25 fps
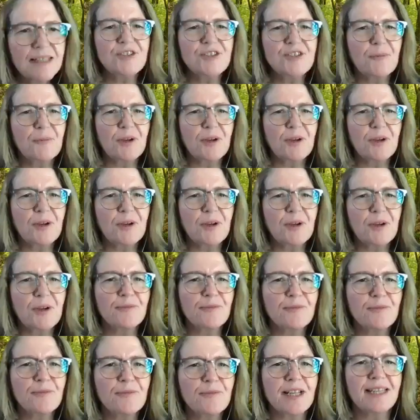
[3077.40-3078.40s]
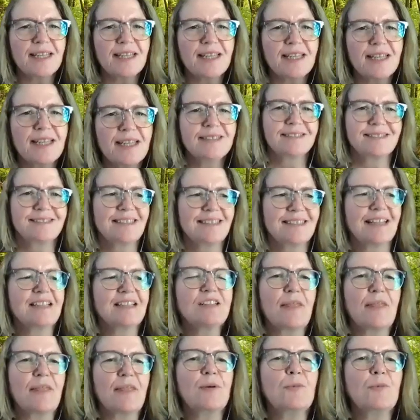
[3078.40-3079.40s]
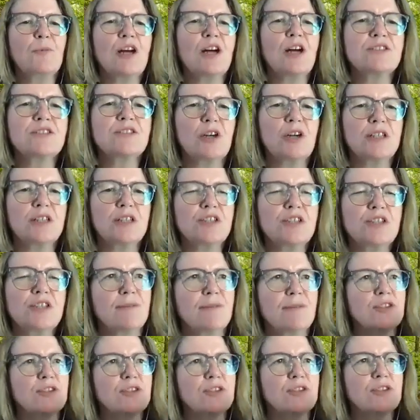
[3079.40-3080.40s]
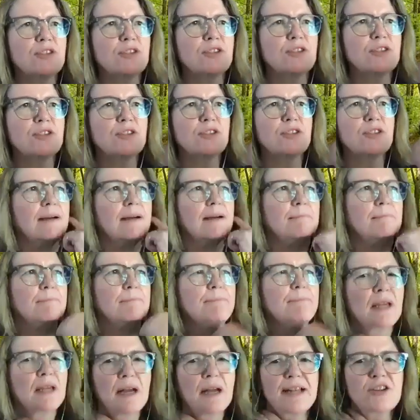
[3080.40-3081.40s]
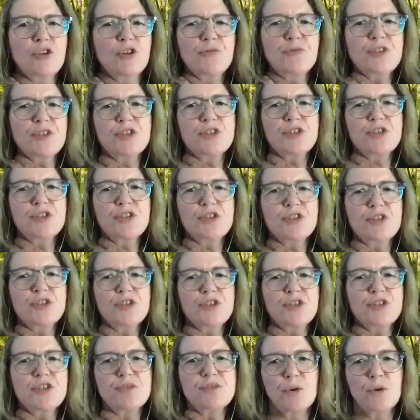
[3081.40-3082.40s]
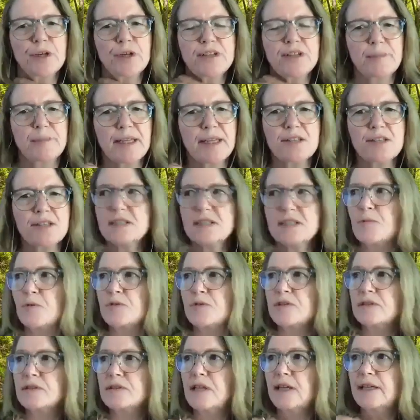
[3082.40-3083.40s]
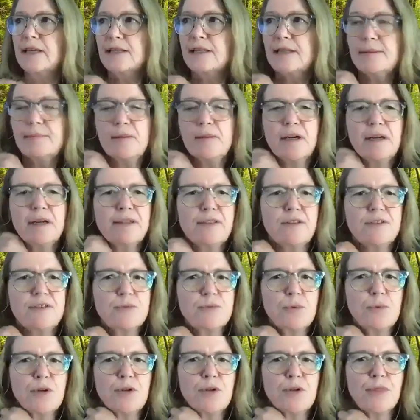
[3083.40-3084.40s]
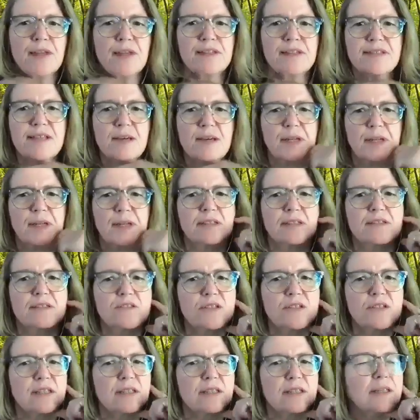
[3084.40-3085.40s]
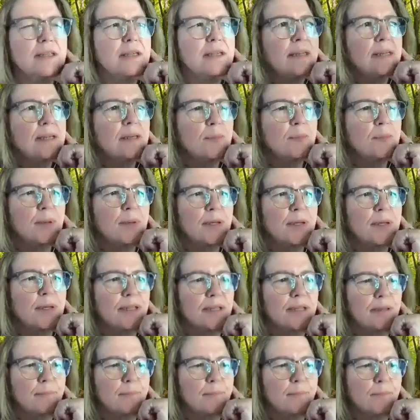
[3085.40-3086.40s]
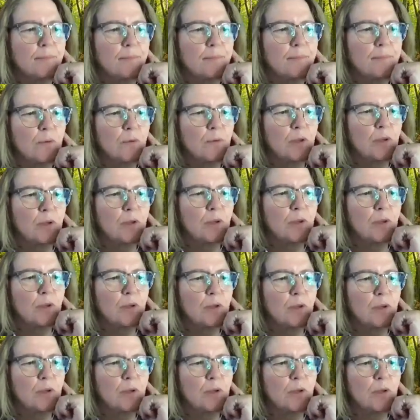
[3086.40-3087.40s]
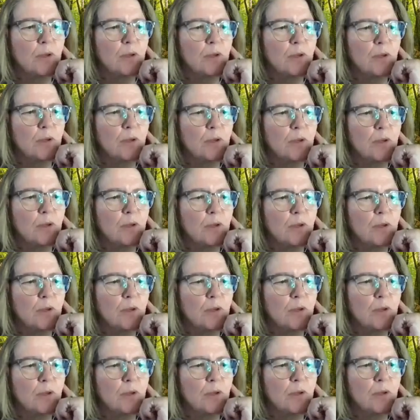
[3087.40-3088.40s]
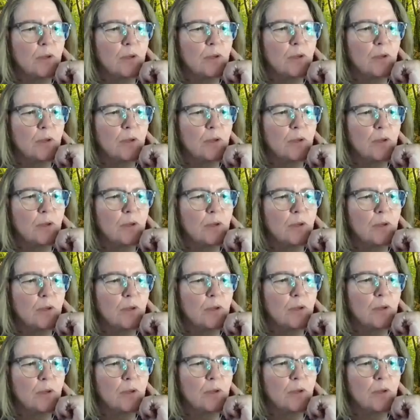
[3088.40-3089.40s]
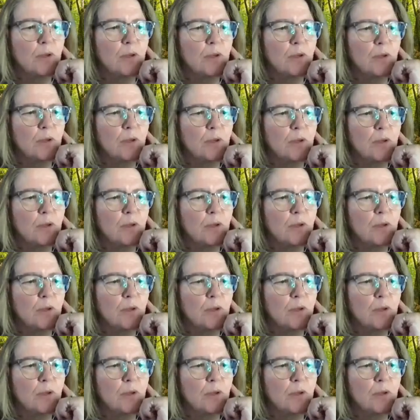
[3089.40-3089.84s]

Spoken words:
funny. Yeah, I think we lost you after. I don't know if it's your internet or my internet. It's most likely mine. There's weird things happening in Australia, but we lost you right when you're talking about herbs and naturopaths and